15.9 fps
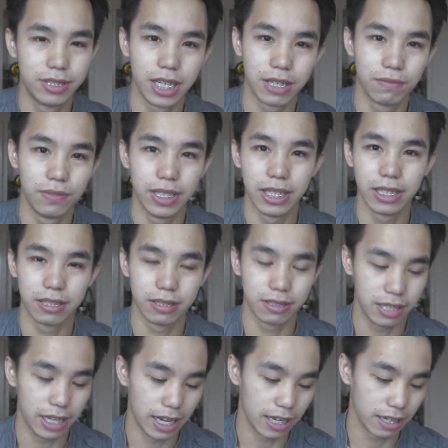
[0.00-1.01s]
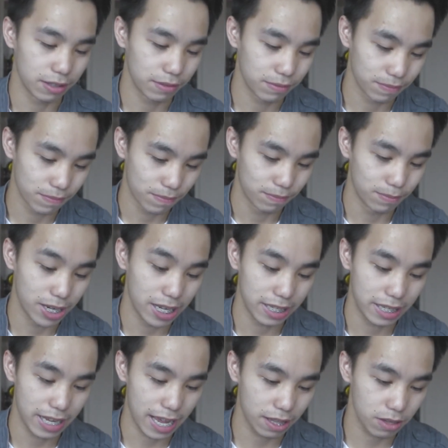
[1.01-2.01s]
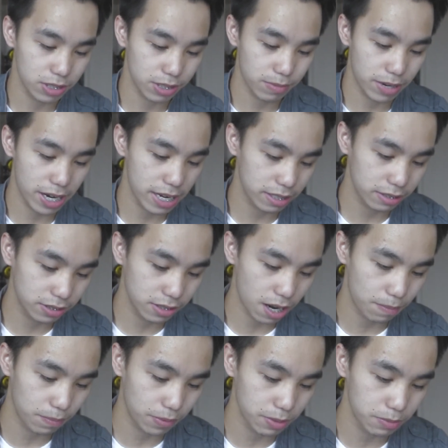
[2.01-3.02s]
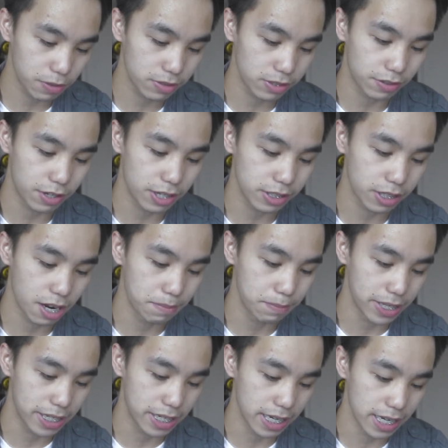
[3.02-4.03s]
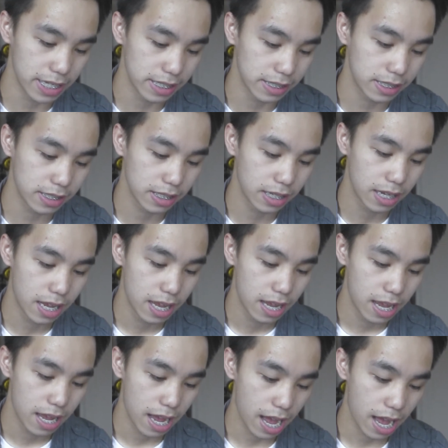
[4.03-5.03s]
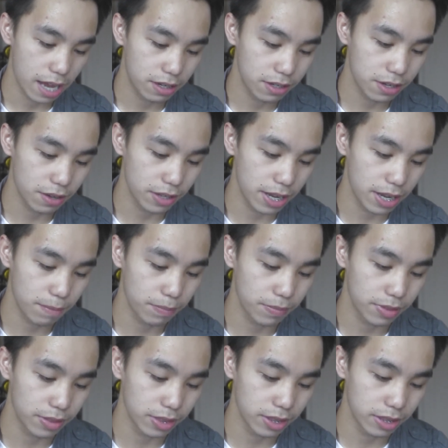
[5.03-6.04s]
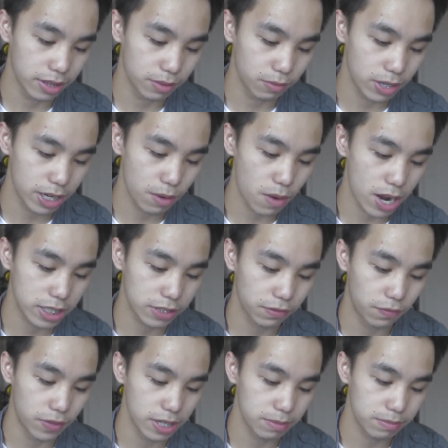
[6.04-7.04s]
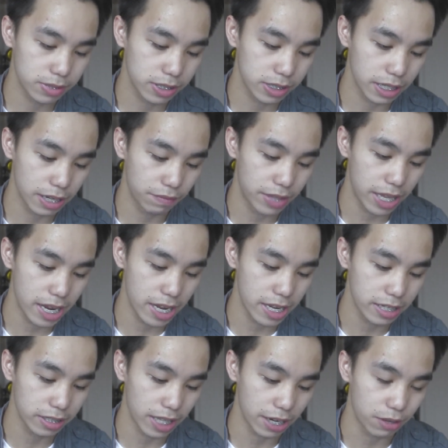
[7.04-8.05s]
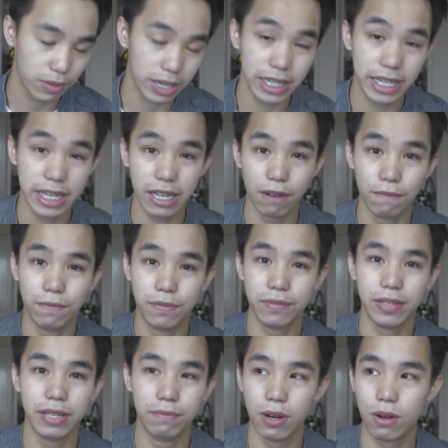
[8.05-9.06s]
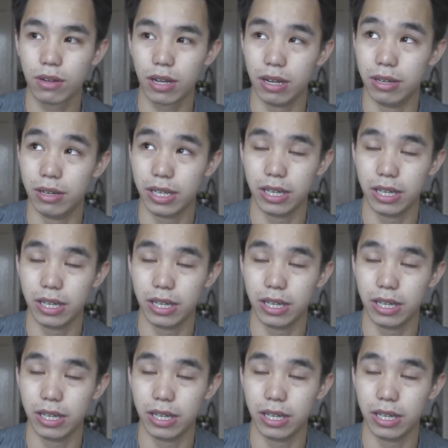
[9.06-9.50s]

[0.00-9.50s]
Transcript: chick flick, yeah. But yeah, those are my top 3 movies of all time, because I don't know, when I watch films, if they like really evoke